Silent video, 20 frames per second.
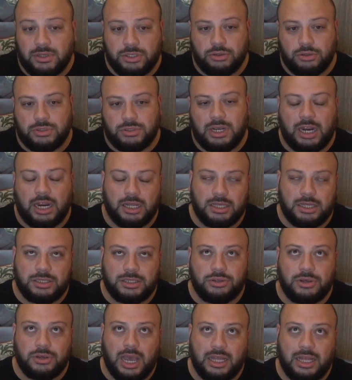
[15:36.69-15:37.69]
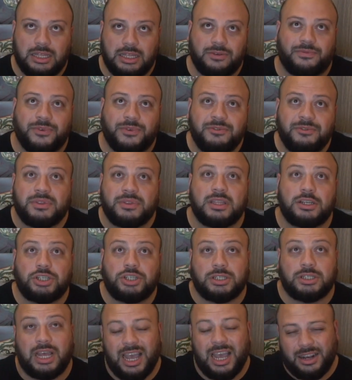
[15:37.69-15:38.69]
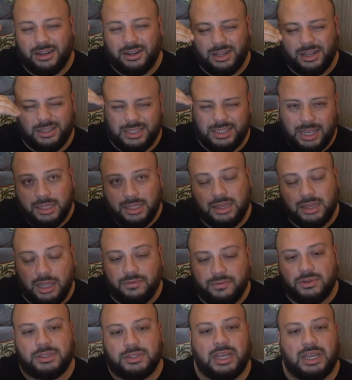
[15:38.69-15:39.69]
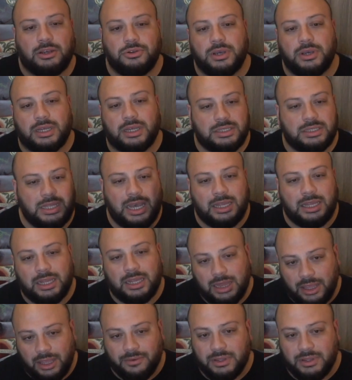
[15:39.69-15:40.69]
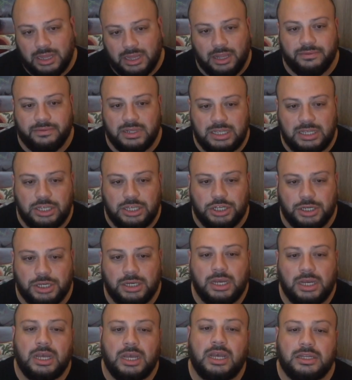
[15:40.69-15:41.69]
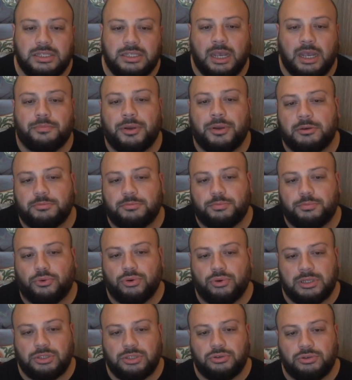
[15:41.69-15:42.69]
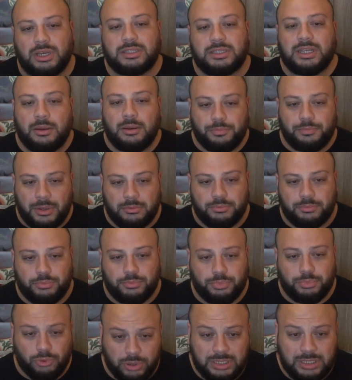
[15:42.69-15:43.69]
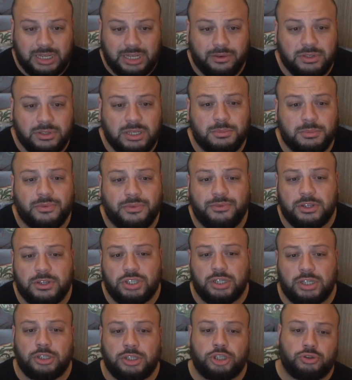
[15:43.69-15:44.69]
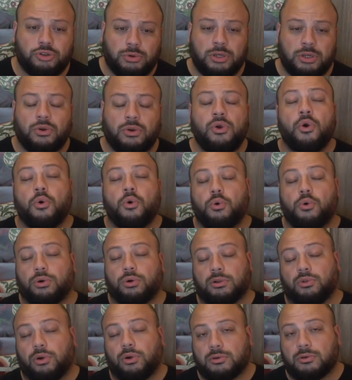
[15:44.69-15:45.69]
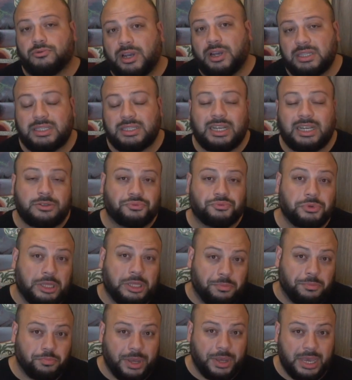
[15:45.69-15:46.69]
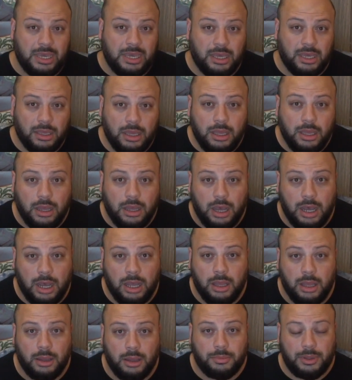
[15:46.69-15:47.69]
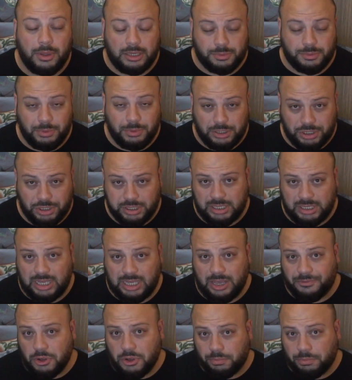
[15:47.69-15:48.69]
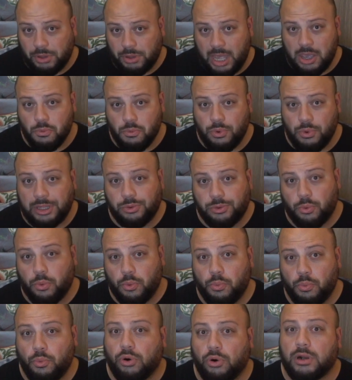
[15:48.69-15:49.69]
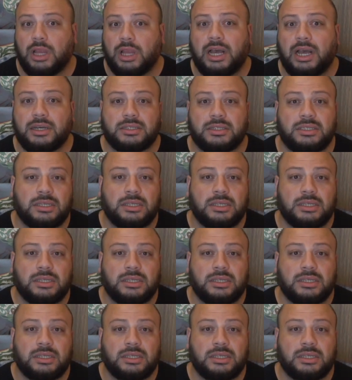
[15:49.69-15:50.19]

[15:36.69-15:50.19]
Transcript: So Tireless you got in 5th edition at 10th level. Now you get it at 11th level here. 10 hit points. You get 10 hit points every time you finish a short or long rest. That's really big, especially if you're playing with warlocks.